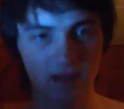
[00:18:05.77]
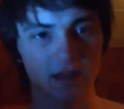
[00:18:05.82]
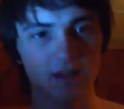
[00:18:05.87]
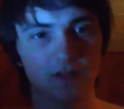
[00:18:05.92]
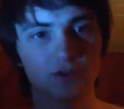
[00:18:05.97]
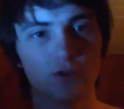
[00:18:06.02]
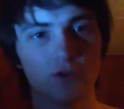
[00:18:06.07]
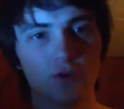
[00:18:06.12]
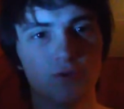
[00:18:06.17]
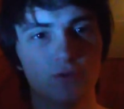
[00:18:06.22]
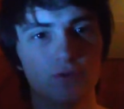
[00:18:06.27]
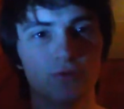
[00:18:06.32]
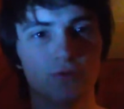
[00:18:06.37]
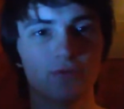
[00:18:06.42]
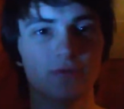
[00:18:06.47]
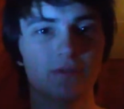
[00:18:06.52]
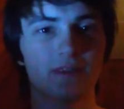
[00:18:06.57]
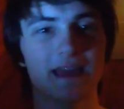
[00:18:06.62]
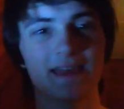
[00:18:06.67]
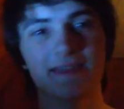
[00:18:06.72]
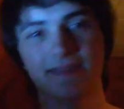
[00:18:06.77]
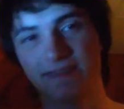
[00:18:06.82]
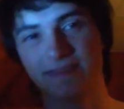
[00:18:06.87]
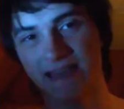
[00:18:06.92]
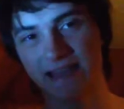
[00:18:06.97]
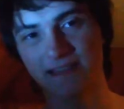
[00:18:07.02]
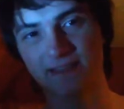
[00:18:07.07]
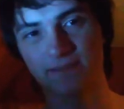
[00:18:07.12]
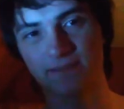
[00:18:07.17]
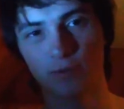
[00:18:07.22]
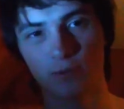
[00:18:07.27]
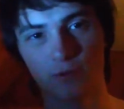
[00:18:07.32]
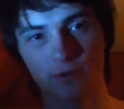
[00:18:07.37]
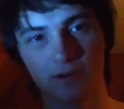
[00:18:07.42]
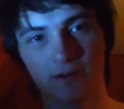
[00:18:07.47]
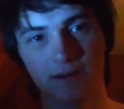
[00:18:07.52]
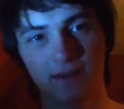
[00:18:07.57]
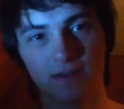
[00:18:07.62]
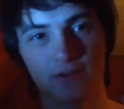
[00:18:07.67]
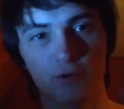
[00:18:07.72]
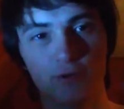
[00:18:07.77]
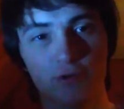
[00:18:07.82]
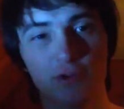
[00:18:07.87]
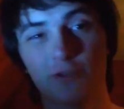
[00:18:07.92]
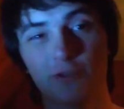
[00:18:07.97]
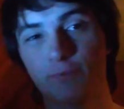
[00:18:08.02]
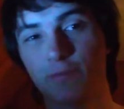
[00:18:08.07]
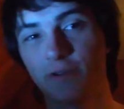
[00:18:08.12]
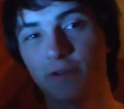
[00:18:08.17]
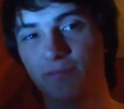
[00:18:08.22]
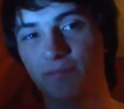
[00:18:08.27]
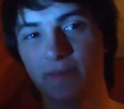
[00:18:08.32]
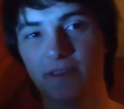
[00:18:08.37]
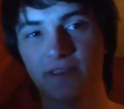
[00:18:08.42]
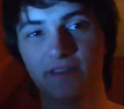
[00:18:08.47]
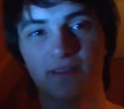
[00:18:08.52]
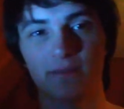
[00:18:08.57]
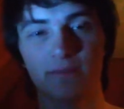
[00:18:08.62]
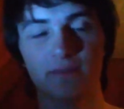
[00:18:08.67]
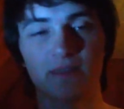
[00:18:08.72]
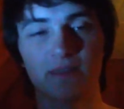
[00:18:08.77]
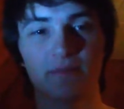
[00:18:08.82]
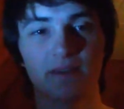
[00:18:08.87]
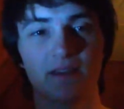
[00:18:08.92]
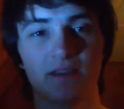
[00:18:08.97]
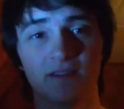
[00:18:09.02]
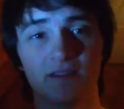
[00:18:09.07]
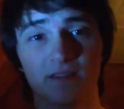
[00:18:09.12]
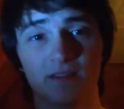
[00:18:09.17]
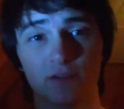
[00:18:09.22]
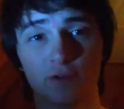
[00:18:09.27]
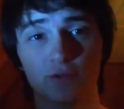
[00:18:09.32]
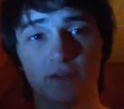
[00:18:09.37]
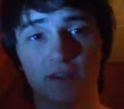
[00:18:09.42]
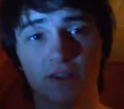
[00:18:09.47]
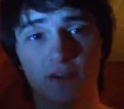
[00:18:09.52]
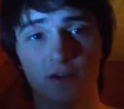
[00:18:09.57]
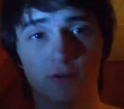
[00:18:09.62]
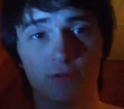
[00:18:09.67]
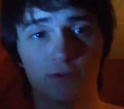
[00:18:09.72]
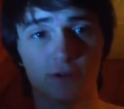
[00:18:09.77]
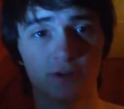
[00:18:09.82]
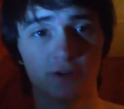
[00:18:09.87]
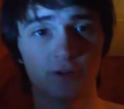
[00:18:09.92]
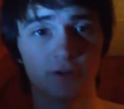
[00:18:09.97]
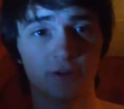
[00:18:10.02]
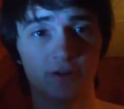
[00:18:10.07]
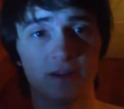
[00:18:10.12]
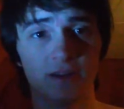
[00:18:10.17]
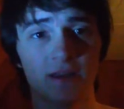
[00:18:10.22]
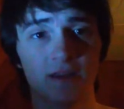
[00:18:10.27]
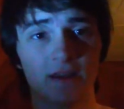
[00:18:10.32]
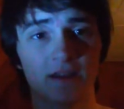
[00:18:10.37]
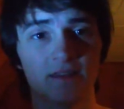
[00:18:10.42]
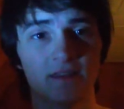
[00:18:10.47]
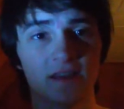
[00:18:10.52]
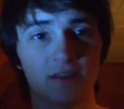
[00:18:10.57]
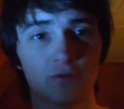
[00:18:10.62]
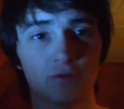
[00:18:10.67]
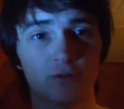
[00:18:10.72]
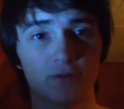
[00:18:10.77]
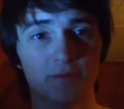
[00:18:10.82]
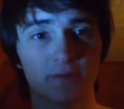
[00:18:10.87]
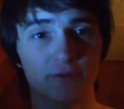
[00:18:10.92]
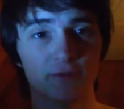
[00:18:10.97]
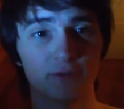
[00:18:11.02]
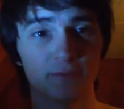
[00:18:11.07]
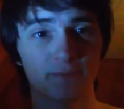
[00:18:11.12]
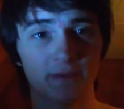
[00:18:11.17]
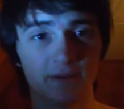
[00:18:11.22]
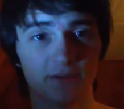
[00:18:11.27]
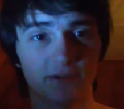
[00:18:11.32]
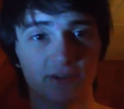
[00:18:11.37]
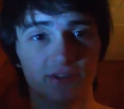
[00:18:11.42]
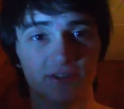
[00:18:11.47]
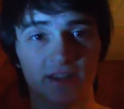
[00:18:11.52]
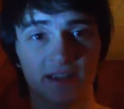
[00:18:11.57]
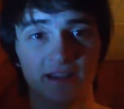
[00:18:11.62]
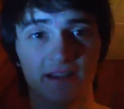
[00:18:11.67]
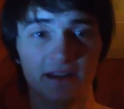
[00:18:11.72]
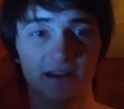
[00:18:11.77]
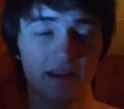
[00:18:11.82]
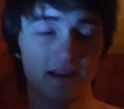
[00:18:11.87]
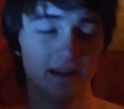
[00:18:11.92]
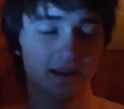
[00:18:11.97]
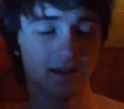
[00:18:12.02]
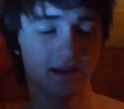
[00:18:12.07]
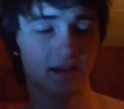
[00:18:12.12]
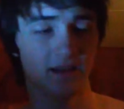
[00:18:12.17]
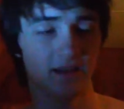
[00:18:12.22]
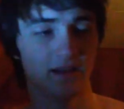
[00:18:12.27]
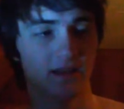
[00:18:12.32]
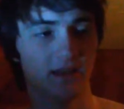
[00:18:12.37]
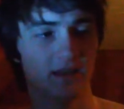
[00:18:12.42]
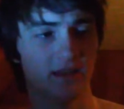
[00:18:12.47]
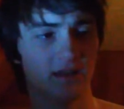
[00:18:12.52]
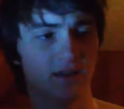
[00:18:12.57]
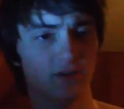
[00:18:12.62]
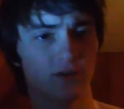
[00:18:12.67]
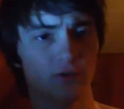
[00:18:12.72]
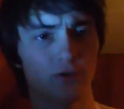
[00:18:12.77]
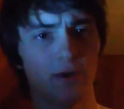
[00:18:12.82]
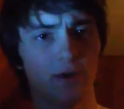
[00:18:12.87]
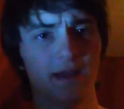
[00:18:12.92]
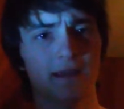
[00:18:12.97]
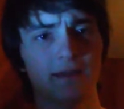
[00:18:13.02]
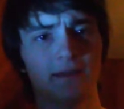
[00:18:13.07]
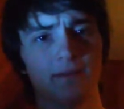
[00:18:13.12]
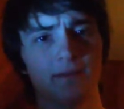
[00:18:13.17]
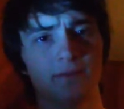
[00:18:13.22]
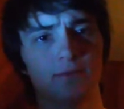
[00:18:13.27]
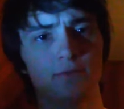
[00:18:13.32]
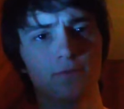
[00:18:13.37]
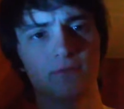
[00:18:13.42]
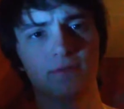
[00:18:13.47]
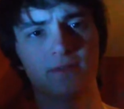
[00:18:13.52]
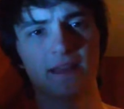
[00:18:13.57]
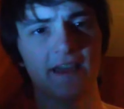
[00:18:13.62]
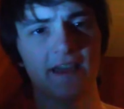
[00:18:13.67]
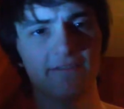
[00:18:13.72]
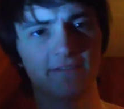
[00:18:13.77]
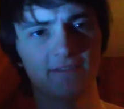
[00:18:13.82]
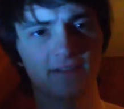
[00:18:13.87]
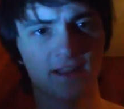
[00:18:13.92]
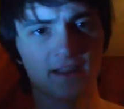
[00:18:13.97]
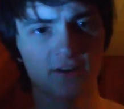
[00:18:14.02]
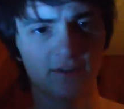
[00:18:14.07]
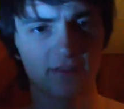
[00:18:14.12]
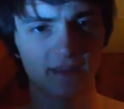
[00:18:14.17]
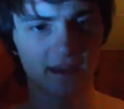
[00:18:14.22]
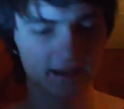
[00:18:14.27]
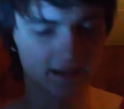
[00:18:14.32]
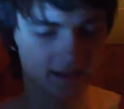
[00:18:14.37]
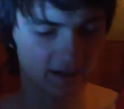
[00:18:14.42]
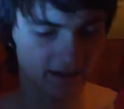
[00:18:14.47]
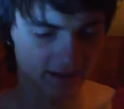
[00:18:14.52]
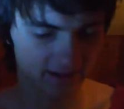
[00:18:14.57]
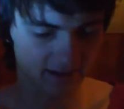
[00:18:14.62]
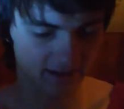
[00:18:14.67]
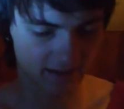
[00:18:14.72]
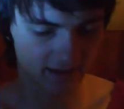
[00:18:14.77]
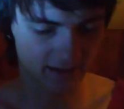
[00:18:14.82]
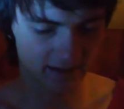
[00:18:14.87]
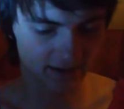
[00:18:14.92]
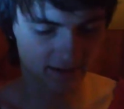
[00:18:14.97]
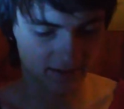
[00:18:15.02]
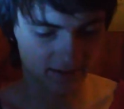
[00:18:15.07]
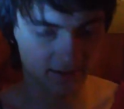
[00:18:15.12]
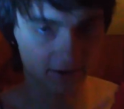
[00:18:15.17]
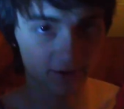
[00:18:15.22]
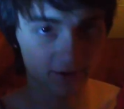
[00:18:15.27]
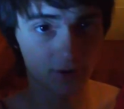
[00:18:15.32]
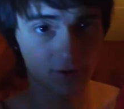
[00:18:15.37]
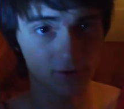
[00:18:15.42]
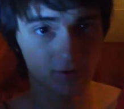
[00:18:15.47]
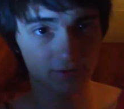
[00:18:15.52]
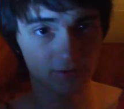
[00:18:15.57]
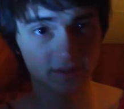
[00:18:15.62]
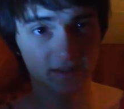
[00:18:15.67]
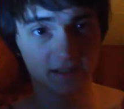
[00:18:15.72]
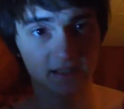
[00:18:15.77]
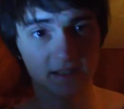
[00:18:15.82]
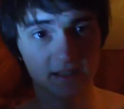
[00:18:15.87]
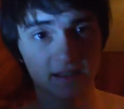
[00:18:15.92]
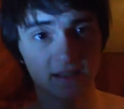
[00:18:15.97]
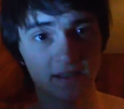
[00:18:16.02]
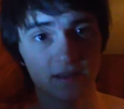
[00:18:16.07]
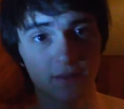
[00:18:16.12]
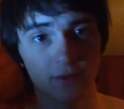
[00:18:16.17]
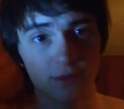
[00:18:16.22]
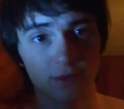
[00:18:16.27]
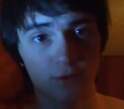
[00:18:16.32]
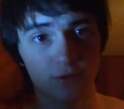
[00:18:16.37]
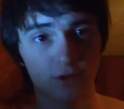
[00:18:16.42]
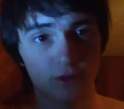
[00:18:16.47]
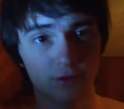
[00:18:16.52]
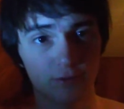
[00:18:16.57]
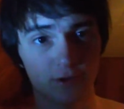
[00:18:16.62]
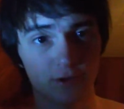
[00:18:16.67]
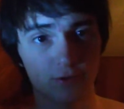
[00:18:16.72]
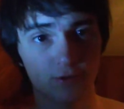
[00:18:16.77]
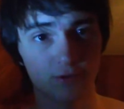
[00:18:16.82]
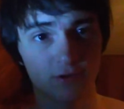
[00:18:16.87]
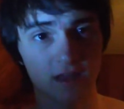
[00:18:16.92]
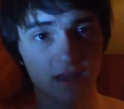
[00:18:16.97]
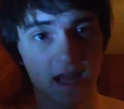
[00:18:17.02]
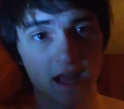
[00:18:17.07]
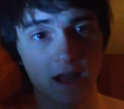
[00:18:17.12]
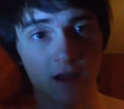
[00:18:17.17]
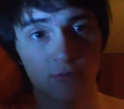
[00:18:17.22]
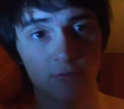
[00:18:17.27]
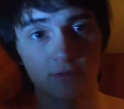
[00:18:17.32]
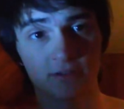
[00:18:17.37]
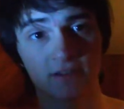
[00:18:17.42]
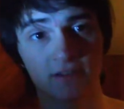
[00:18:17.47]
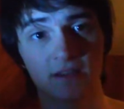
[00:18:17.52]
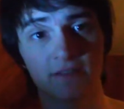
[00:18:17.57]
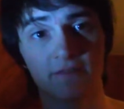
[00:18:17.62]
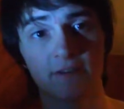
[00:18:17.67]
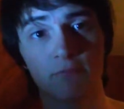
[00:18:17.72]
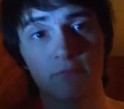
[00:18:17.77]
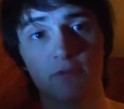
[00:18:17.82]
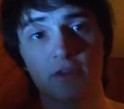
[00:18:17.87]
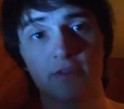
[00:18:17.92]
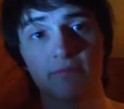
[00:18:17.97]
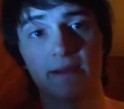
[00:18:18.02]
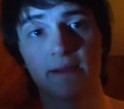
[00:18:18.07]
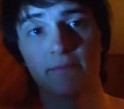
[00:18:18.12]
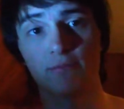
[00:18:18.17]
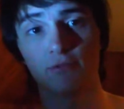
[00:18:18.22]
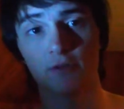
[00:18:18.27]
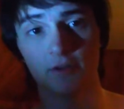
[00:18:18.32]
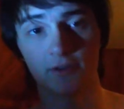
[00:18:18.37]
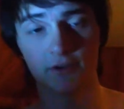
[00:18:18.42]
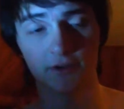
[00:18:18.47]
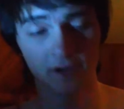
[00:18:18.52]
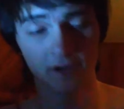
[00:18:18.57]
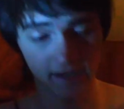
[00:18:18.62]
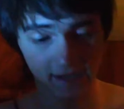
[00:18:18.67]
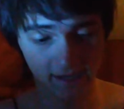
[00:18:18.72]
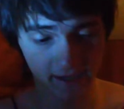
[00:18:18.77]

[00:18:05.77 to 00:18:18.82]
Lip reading: So, that's important. So, he was pissed at me because his little ego was hurt because I told him he was a parasite. So, I left later that night. And, you know, T, the 33-year-old guy, was living with my brother.